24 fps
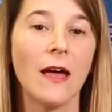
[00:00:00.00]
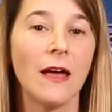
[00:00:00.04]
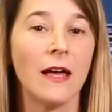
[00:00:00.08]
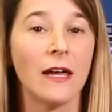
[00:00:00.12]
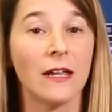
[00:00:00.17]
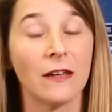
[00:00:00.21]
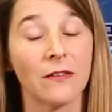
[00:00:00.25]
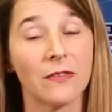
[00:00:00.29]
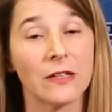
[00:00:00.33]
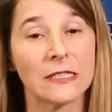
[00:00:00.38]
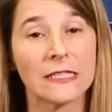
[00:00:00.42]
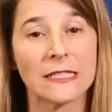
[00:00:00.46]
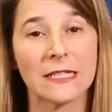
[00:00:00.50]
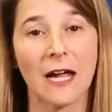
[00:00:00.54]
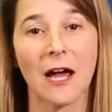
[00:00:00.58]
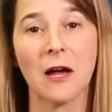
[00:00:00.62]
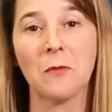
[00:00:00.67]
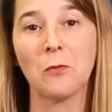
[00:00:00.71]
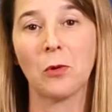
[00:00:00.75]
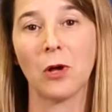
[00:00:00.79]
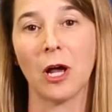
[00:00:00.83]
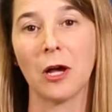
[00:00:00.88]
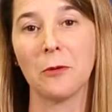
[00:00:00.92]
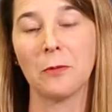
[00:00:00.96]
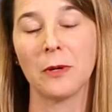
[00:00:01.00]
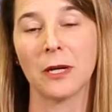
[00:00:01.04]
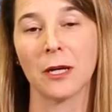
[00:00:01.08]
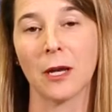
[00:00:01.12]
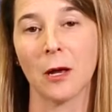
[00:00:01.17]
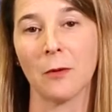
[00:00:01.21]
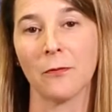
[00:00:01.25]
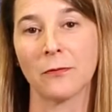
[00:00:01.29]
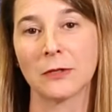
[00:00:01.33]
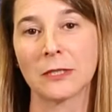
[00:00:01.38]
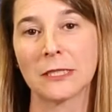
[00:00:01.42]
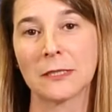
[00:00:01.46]
And at this time, we'll open it
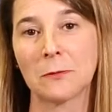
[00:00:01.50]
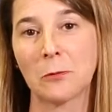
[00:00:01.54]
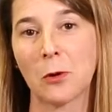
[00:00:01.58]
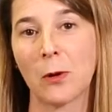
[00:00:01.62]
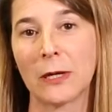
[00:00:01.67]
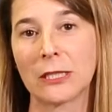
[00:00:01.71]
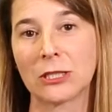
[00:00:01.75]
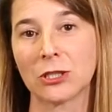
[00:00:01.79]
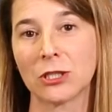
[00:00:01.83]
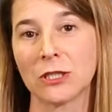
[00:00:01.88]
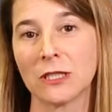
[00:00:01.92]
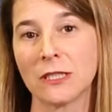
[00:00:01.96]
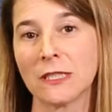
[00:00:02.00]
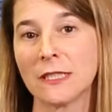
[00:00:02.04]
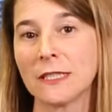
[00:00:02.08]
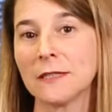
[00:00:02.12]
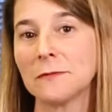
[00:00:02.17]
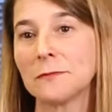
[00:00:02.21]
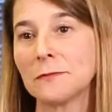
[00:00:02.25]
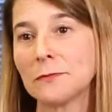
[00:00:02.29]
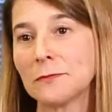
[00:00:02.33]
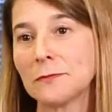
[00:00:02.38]
up for some questions.